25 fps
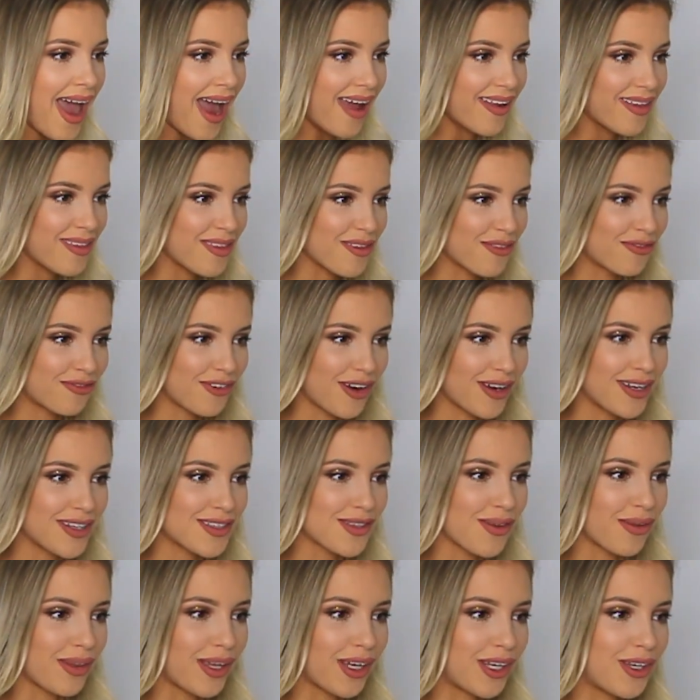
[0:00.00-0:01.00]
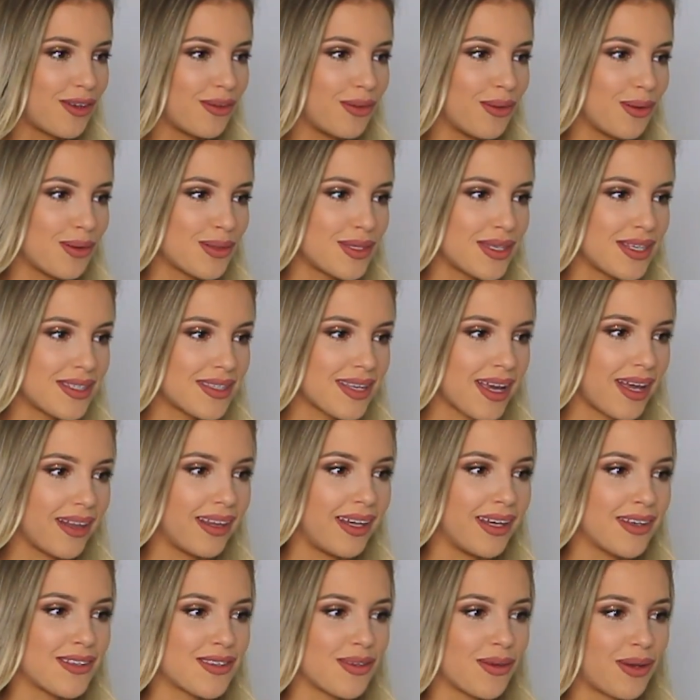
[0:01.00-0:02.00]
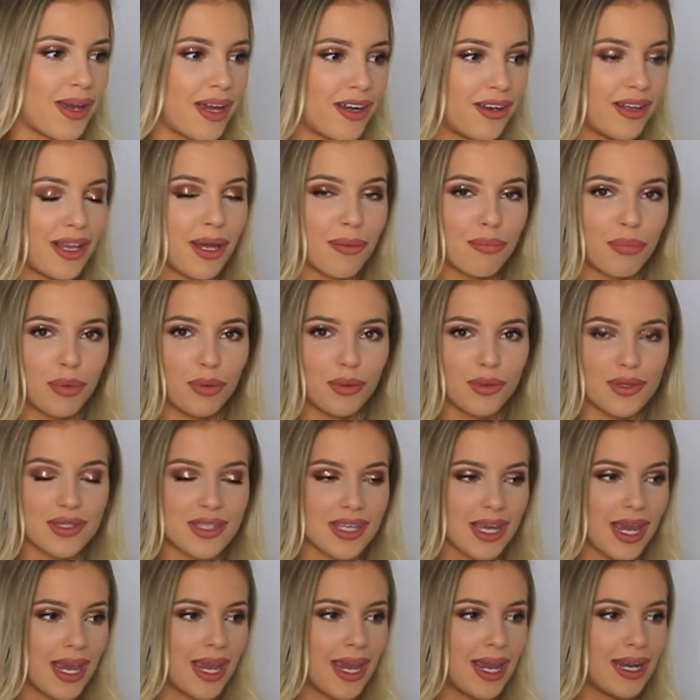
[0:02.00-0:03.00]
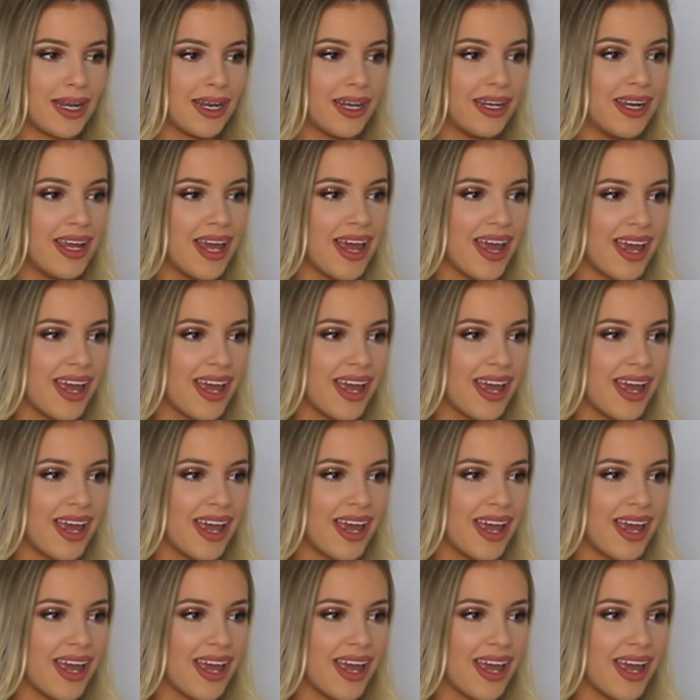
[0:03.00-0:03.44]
and at the front it's got like cute little detailing, so it kind of like pulls it in, and